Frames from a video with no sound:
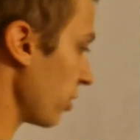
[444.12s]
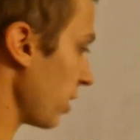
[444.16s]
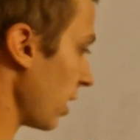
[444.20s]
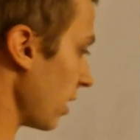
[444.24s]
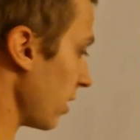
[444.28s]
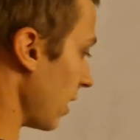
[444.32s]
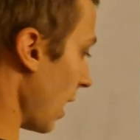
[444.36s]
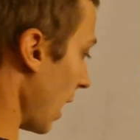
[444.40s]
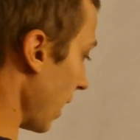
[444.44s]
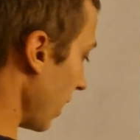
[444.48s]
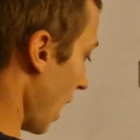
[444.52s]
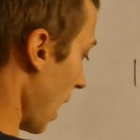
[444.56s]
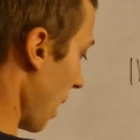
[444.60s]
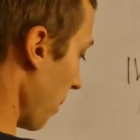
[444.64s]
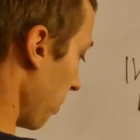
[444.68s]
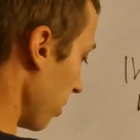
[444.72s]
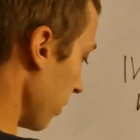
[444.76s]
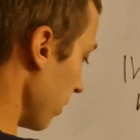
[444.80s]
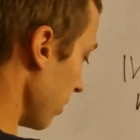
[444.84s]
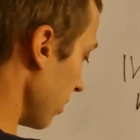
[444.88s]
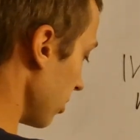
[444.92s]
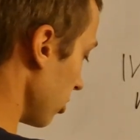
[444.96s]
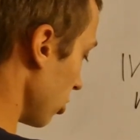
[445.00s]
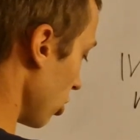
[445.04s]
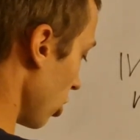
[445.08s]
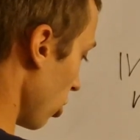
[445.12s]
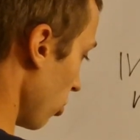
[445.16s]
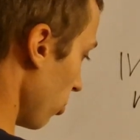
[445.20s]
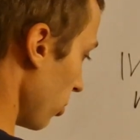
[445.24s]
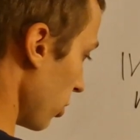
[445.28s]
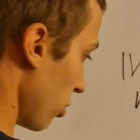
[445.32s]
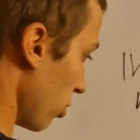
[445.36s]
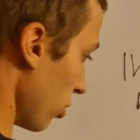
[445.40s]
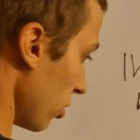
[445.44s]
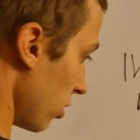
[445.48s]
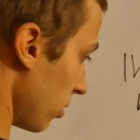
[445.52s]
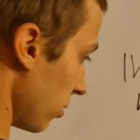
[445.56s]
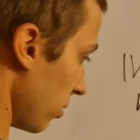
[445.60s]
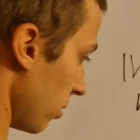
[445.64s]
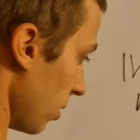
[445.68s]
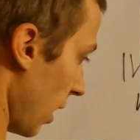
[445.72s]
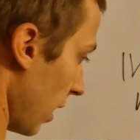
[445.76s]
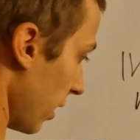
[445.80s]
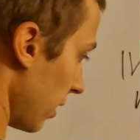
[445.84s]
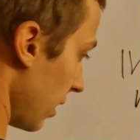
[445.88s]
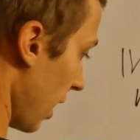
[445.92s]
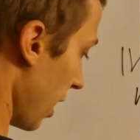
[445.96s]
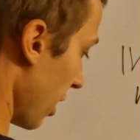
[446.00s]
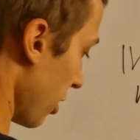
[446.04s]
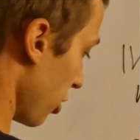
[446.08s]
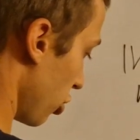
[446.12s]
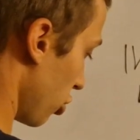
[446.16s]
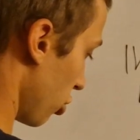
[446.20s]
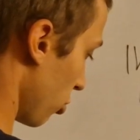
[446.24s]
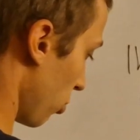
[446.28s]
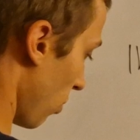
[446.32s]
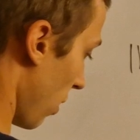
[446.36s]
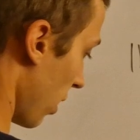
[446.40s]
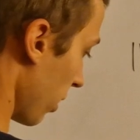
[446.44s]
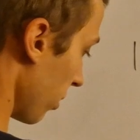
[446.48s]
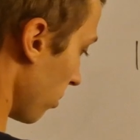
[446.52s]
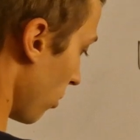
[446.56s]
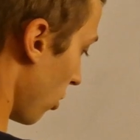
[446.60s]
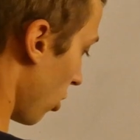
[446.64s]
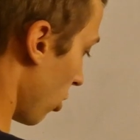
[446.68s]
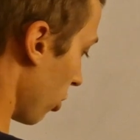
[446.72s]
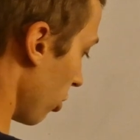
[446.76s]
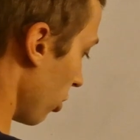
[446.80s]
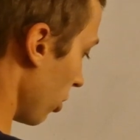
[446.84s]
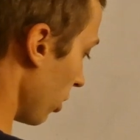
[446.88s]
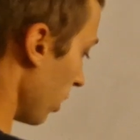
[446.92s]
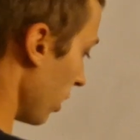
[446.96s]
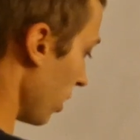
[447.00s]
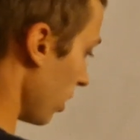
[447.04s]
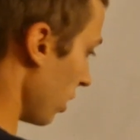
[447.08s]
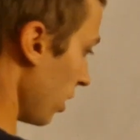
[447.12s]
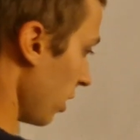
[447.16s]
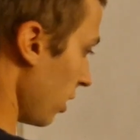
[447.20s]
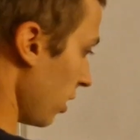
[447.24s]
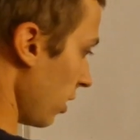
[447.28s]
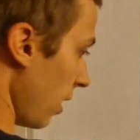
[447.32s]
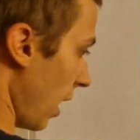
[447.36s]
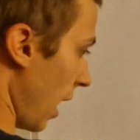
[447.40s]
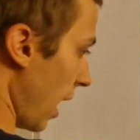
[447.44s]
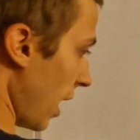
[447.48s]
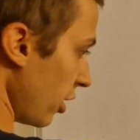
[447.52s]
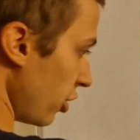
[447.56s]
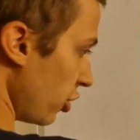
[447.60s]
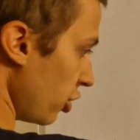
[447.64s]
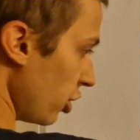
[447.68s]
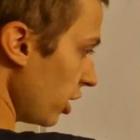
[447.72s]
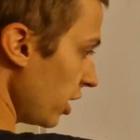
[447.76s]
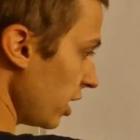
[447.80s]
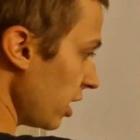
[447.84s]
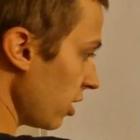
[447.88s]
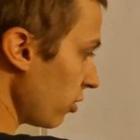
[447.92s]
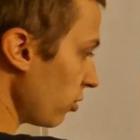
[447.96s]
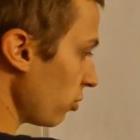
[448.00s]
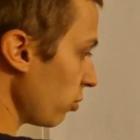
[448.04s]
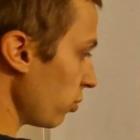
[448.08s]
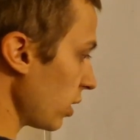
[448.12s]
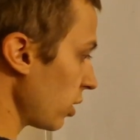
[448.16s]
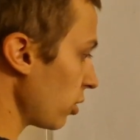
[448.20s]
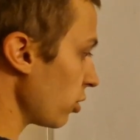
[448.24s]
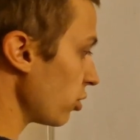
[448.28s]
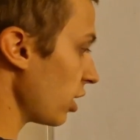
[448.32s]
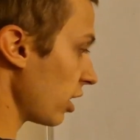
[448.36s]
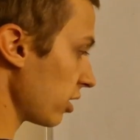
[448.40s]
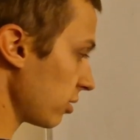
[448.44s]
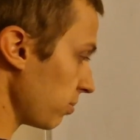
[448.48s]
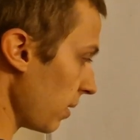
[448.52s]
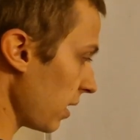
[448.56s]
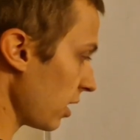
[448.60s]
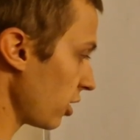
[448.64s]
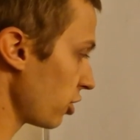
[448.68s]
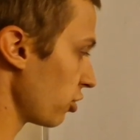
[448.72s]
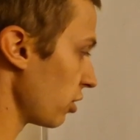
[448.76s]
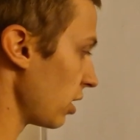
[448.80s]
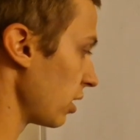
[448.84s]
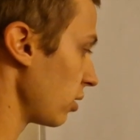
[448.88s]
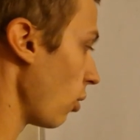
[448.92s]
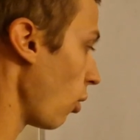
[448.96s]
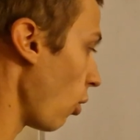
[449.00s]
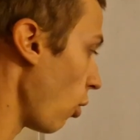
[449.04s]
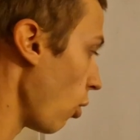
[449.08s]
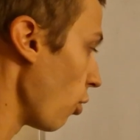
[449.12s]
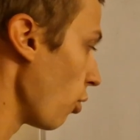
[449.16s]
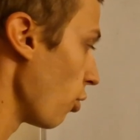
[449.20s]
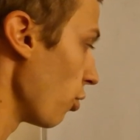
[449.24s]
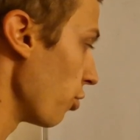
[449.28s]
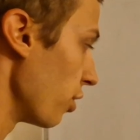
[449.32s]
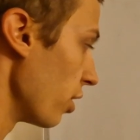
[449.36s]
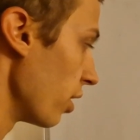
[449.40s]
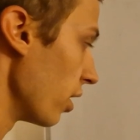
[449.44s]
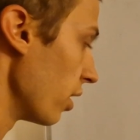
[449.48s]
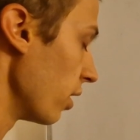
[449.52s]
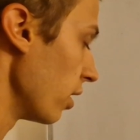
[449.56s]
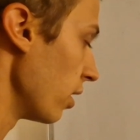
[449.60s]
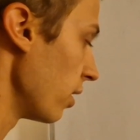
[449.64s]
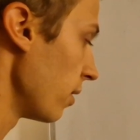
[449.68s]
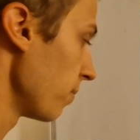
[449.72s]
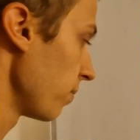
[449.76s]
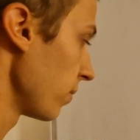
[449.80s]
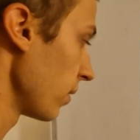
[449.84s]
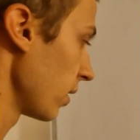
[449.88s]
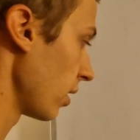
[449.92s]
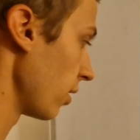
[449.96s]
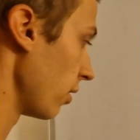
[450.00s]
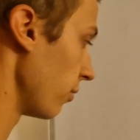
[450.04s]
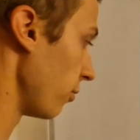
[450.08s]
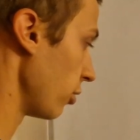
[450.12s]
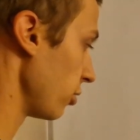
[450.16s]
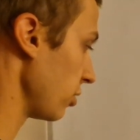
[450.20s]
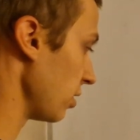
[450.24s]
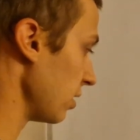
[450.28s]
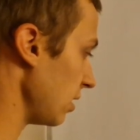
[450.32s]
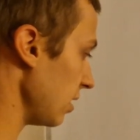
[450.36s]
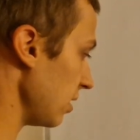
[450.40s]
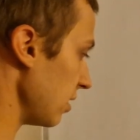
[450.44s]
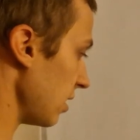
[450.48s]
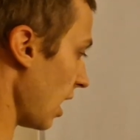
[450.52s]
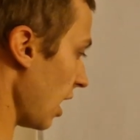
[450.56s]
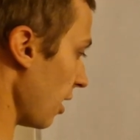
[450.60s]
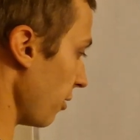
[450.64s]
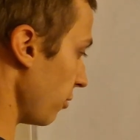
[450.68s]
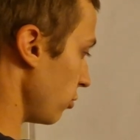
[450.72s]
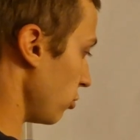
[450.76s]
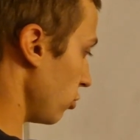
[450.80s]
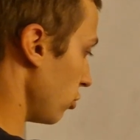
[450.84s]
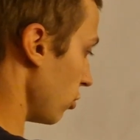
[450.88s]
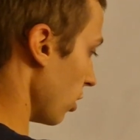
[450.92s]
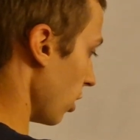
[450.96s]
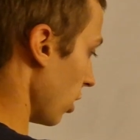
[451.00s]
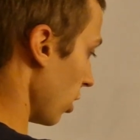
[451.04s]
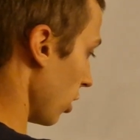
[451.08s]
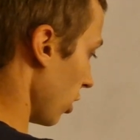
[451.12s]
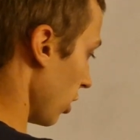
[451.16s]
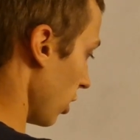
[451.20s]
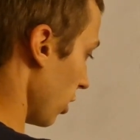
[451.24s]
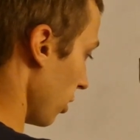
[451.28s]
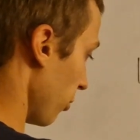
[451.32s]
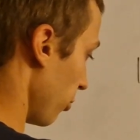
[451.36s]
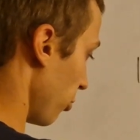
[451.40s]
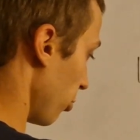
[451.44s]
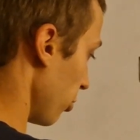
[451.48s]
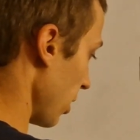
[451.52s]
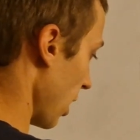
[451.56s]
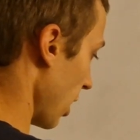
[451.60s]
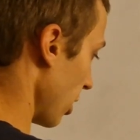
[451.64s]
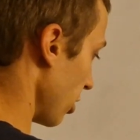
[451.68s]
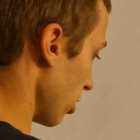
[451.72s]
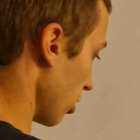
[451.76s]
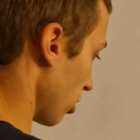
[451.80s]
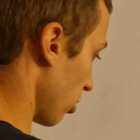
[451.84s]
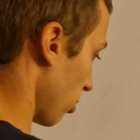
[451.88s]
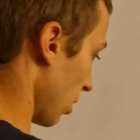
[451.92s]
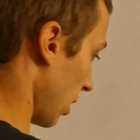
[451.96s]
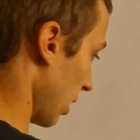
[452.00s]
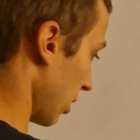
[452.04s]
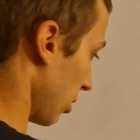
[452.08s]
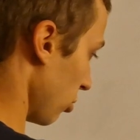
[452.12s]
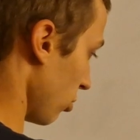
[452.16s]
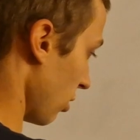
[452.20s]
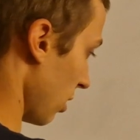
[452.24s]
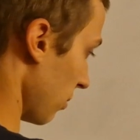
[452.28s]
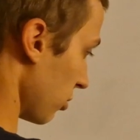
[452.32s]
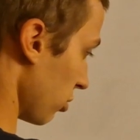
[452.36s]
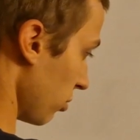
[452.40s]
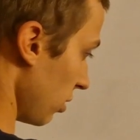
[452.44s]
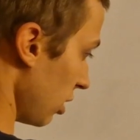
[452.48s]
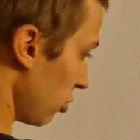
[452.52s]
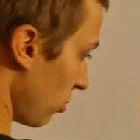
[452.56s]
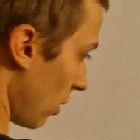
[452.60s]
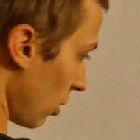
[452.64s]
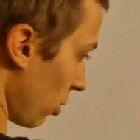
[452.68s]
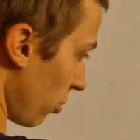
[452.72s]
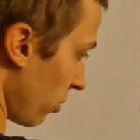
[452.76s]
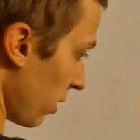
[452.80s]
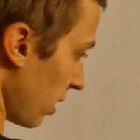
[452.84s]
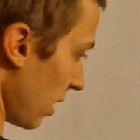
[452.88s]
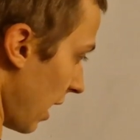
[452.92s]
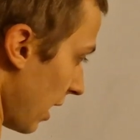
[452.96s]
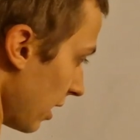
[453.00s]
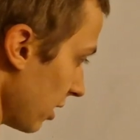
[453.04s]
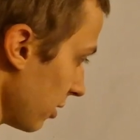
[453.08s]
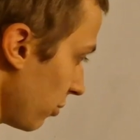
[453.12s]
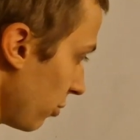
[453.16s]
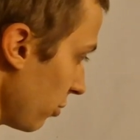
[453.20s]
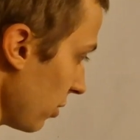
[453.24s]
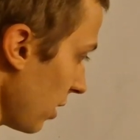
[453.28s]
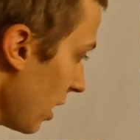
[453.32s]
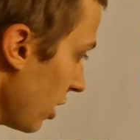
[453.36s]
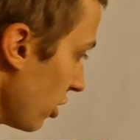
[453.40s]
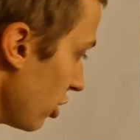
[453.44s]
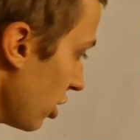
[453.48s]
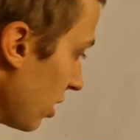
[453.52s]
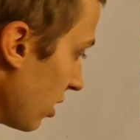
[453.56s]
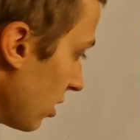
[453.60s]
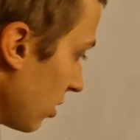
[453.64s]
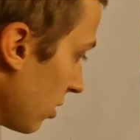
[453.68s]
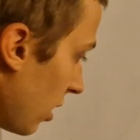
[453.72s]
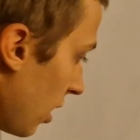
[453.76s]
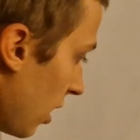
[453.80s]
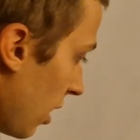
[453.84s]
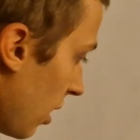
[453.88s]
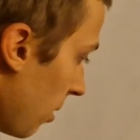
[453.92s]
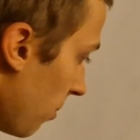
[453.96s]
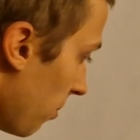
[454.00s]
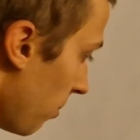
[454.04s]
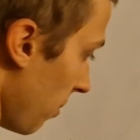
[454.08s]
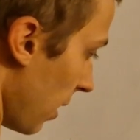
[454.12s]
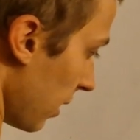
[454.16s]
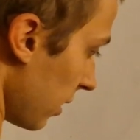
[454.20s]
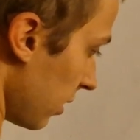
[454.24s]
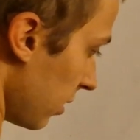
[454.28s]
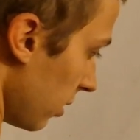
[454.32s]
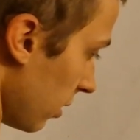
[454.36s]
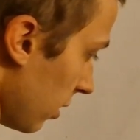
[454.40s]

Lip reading: that happens. We could attach one more edge here. We could just make sure that all the vertices have 3 edges connected to them. So this one already has 3 edges, but